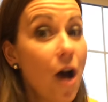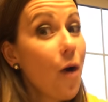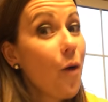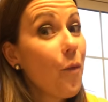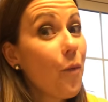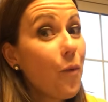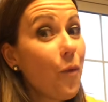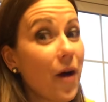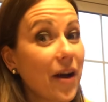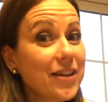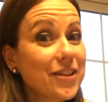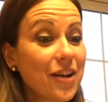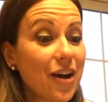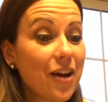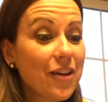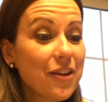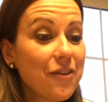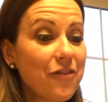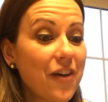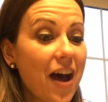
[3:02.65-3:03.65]
What
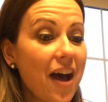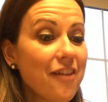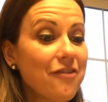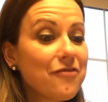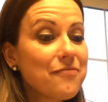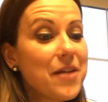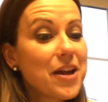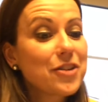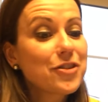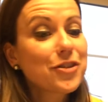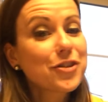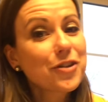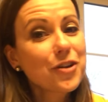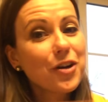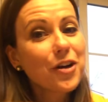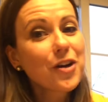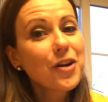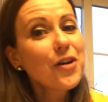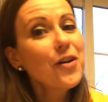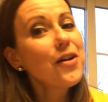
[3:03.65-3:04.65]
are the 5 major
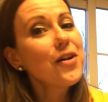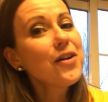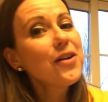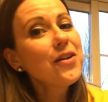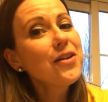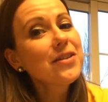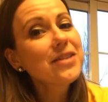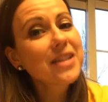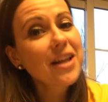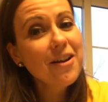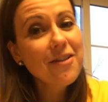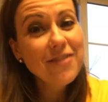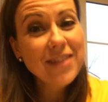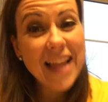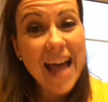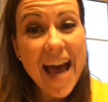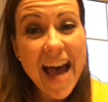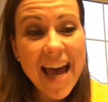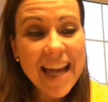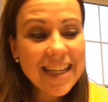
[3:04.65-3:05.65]
circles of
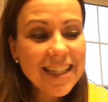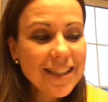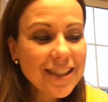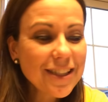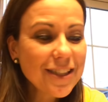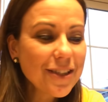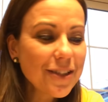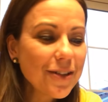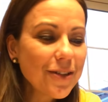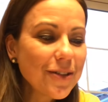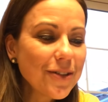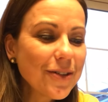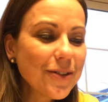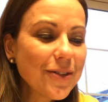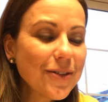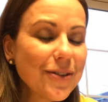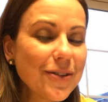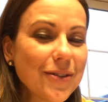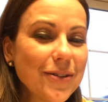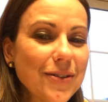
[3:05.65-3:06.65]

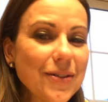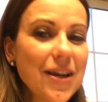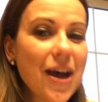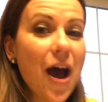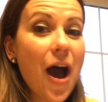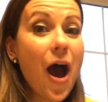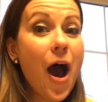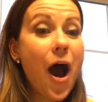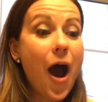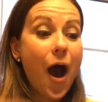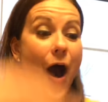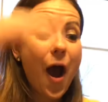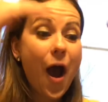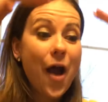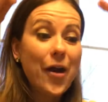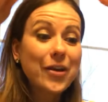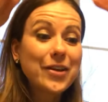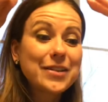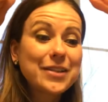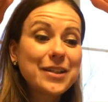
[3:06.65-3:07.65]
latitude?
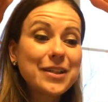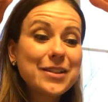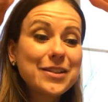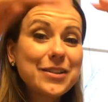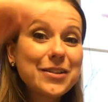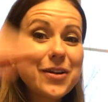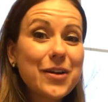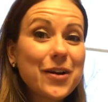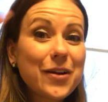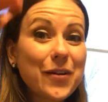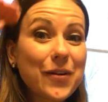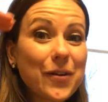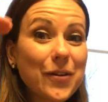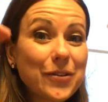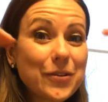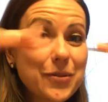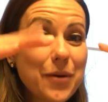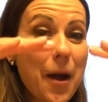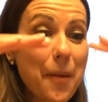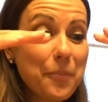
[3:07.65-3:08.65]
Arctic
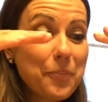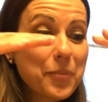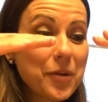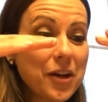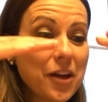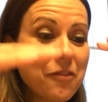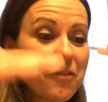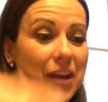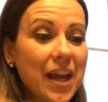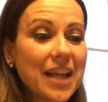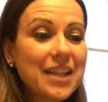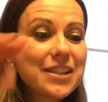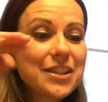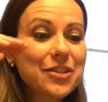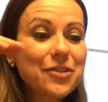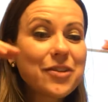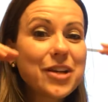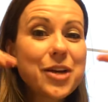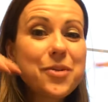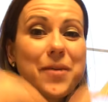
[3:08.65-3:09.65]
Circle, Tropic of
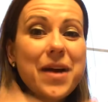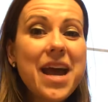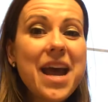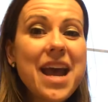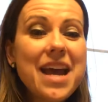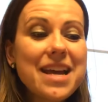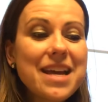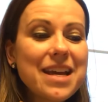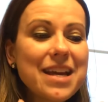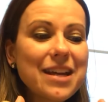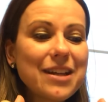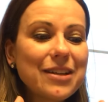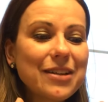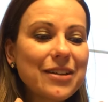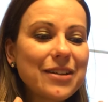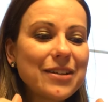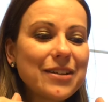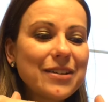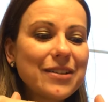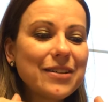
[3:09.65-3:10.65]
Cancer,
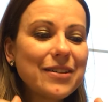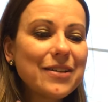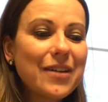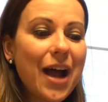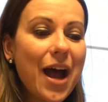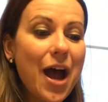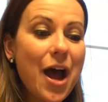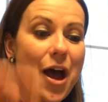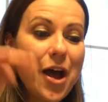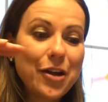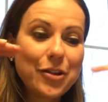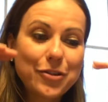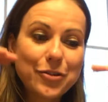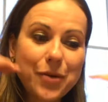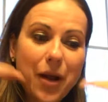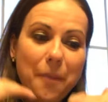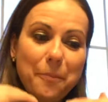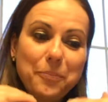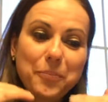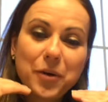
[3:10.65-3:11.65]
Equator,
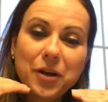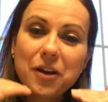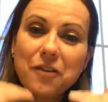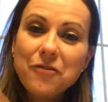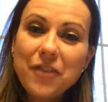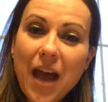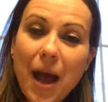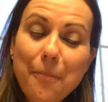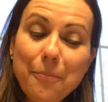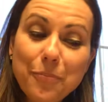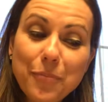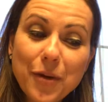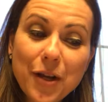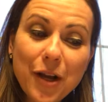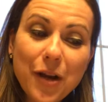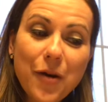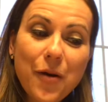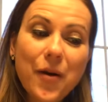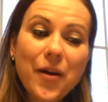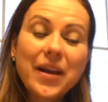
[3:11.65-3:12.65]
Tropic of
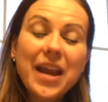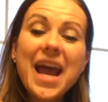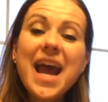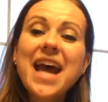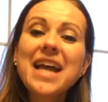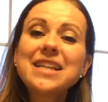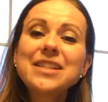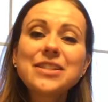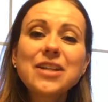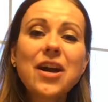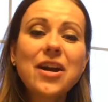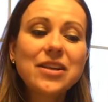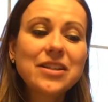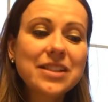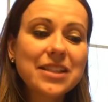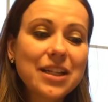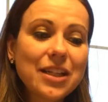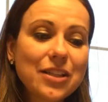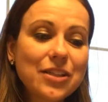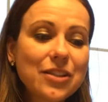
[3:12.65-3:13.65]
Capricorn,
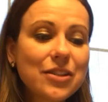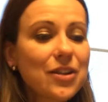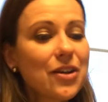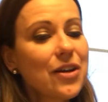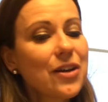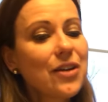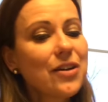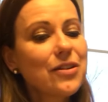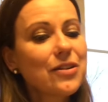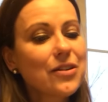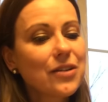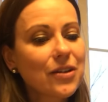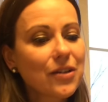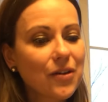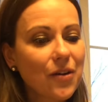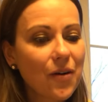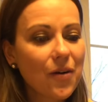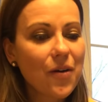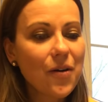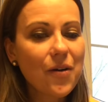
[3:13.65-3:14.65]
Antarctic
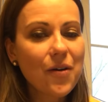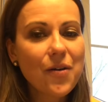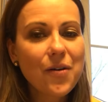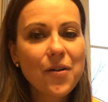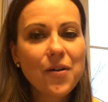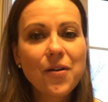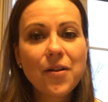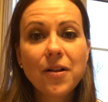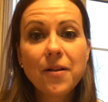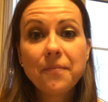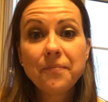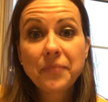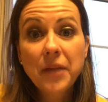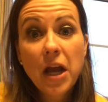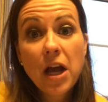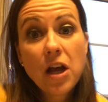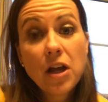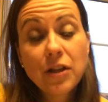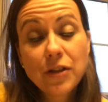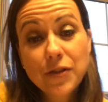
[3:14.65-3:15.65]
Circle.
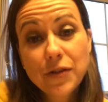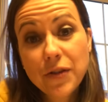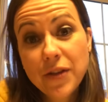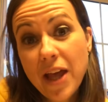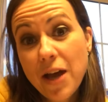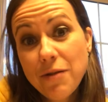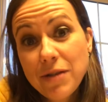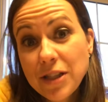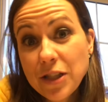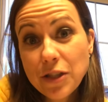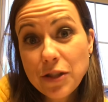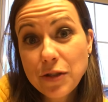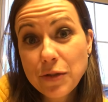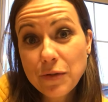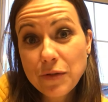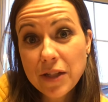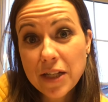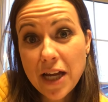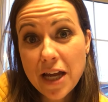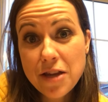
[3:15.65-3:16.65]
So that was the
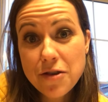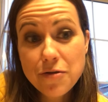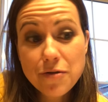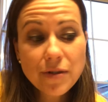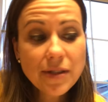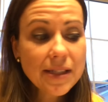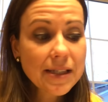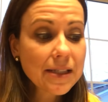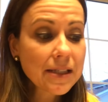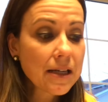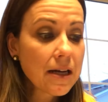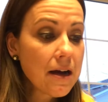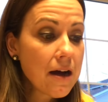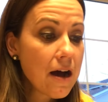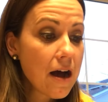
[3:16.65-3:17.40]
tune that I used